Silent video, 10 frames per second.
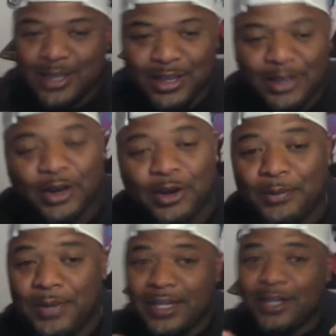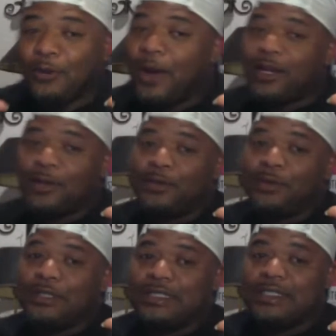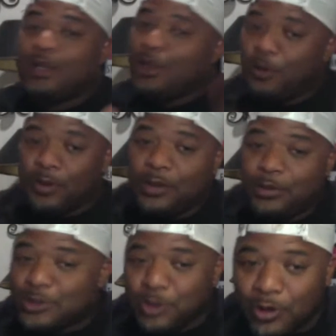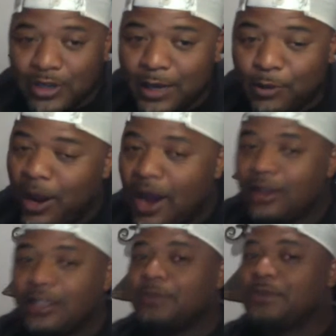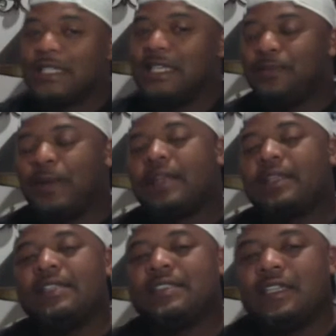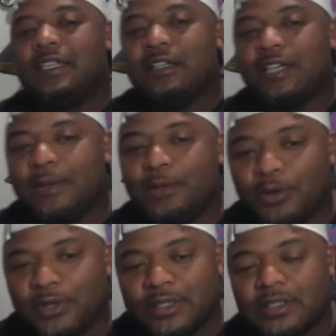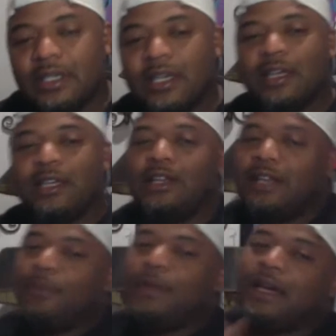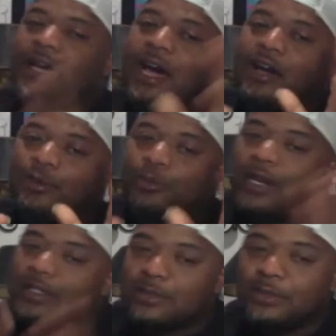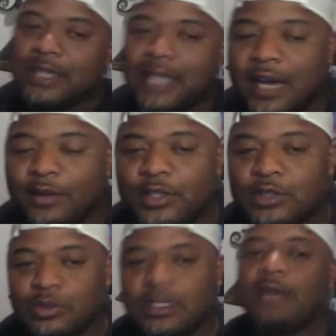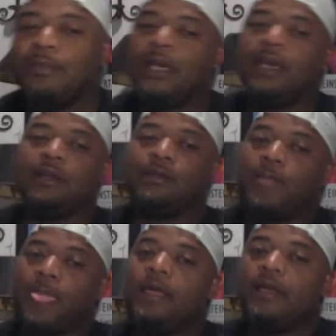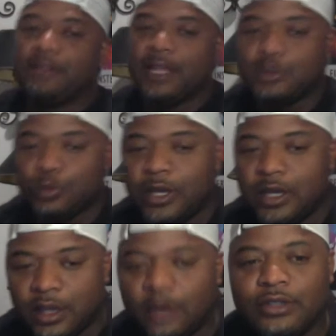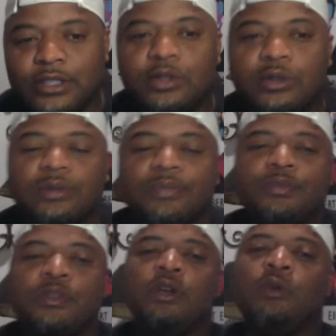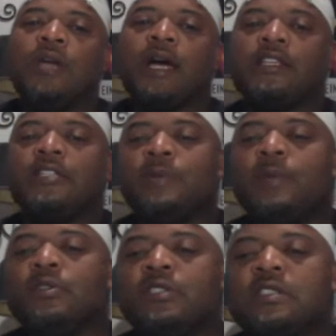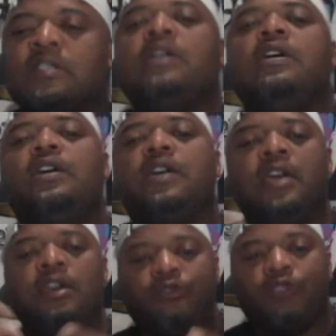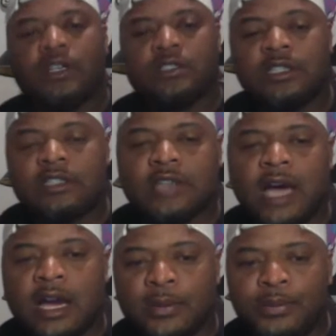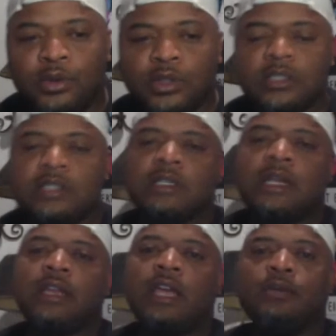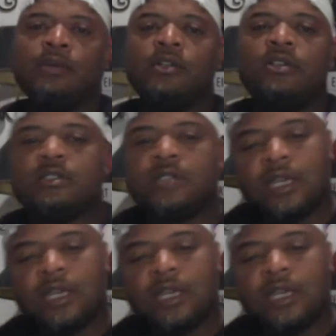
and many in the white community, when he was throwing that wall up to keep out these illegal immigrants, yeah, they may have called them racist, but a lot of us was like, man, that's well overdue. We got these people just influxing into our communities and our neighborhoods,